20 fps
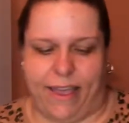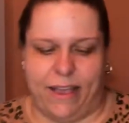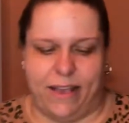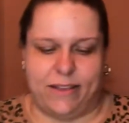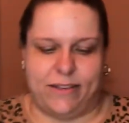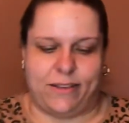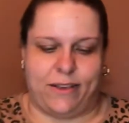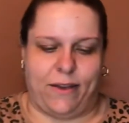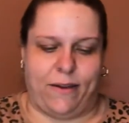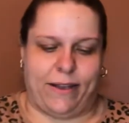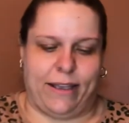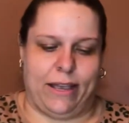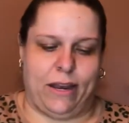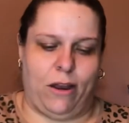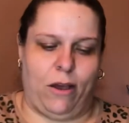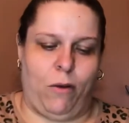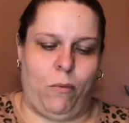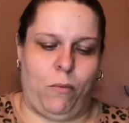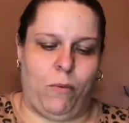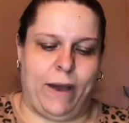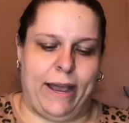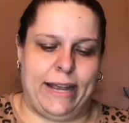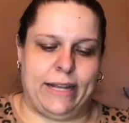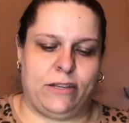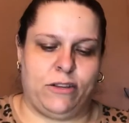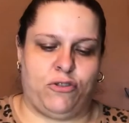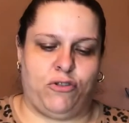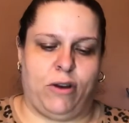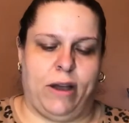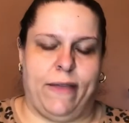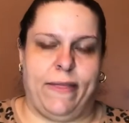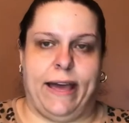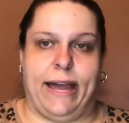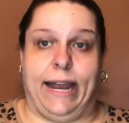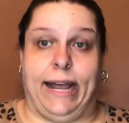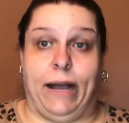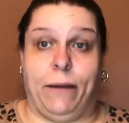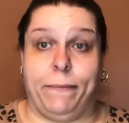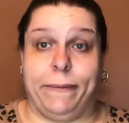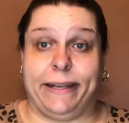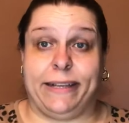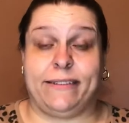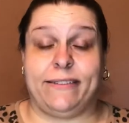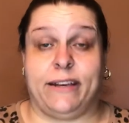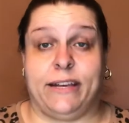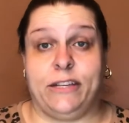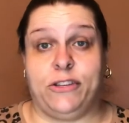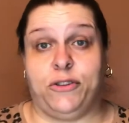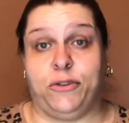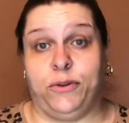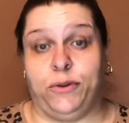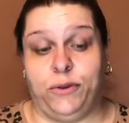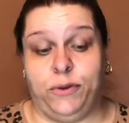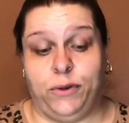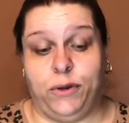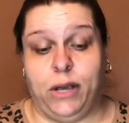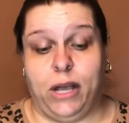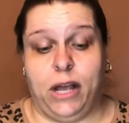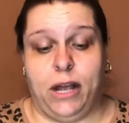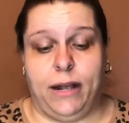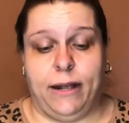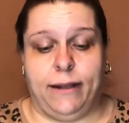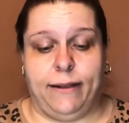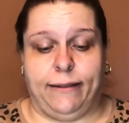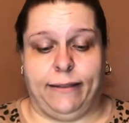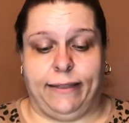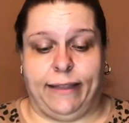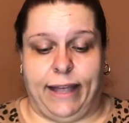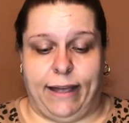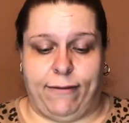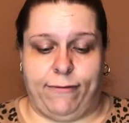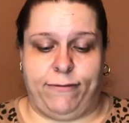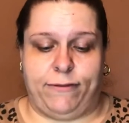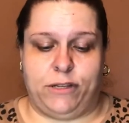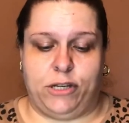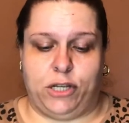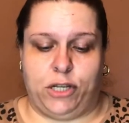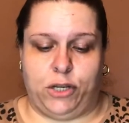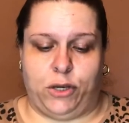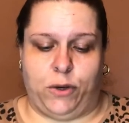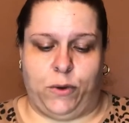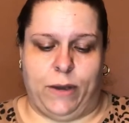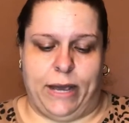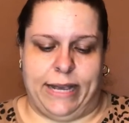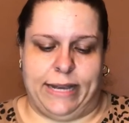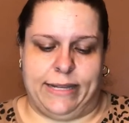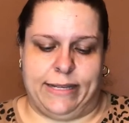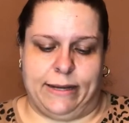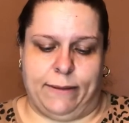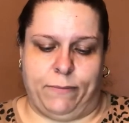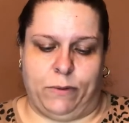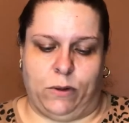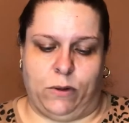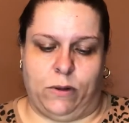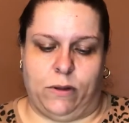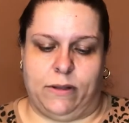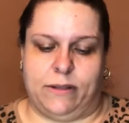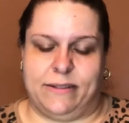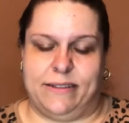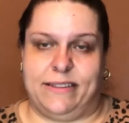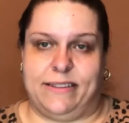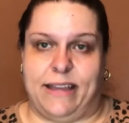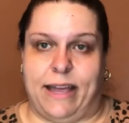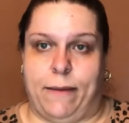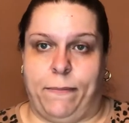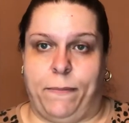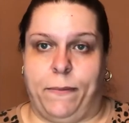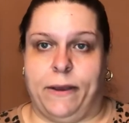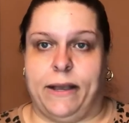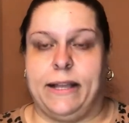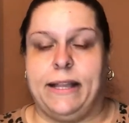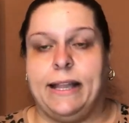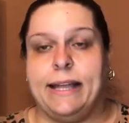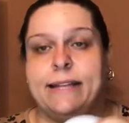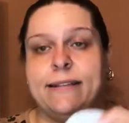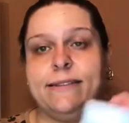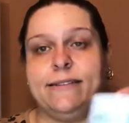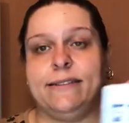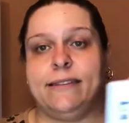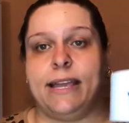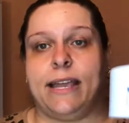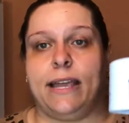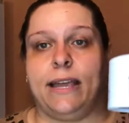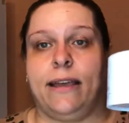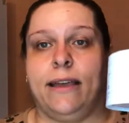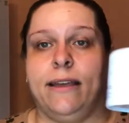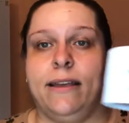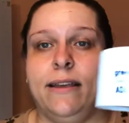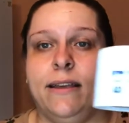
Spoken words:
So I cannot wait to try that out, because I do love to do a double step cleansing